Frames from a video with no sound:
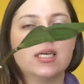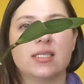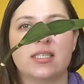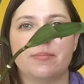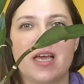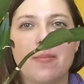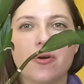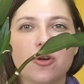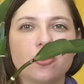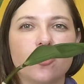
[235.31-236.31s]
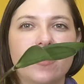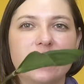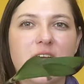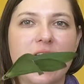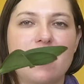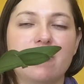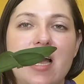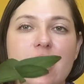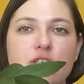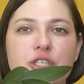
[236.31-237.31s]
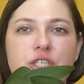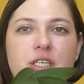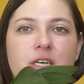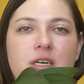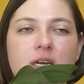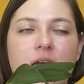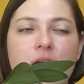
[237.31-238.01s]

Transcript: September, October time last year,